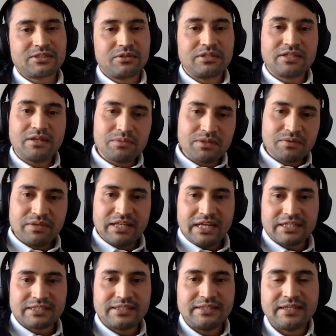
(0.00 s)
So in terms of
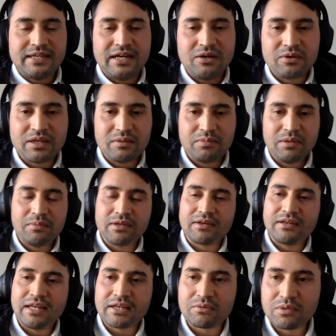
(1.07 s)
connection, how can people
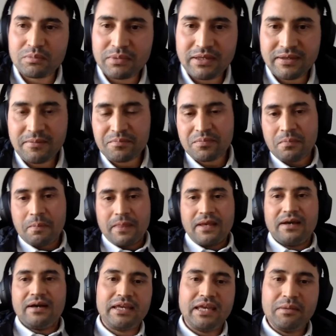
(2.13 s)
connect with me?
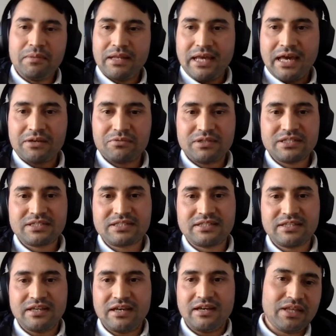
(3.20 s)
My email
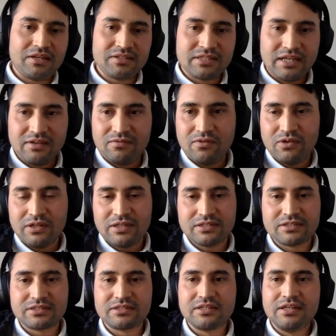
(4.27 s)
address, if that is helpful,
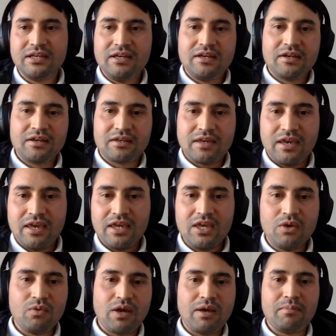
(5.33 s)
is
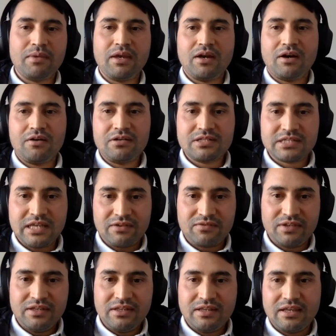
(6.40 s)

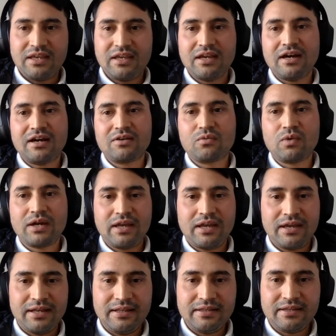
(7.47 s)

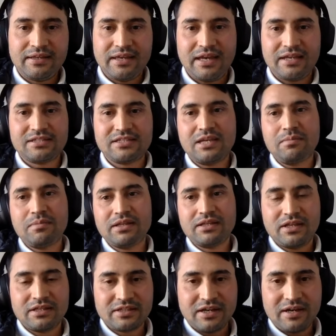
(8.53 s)

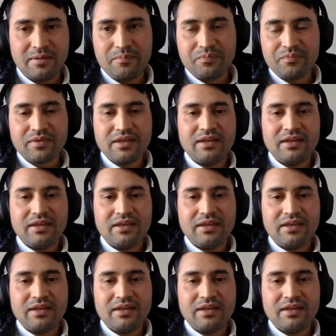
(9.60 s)
kumar7aryal@gmail.com.